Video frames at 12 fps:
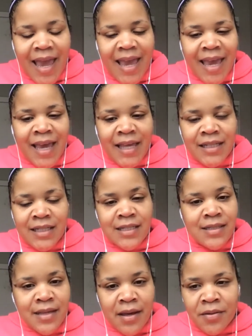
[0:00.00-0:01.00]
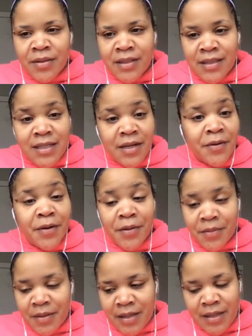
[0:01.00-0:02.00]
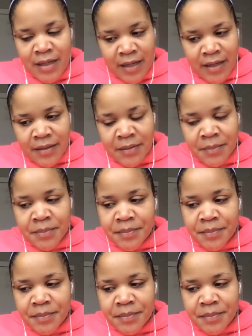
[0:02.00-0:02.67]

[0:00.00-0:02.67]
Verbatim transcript: and he settled in Terre Haute, Indiana.